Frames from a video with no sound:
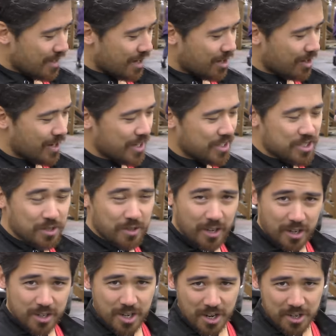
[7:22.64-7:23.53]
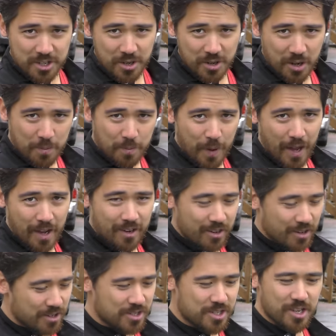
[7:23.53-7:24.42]
All right, so there's our two
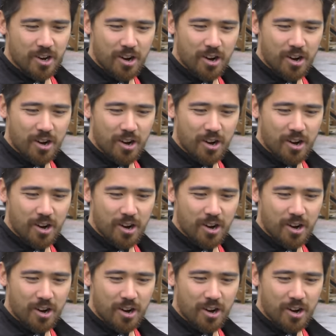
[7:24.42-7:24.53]
competitors,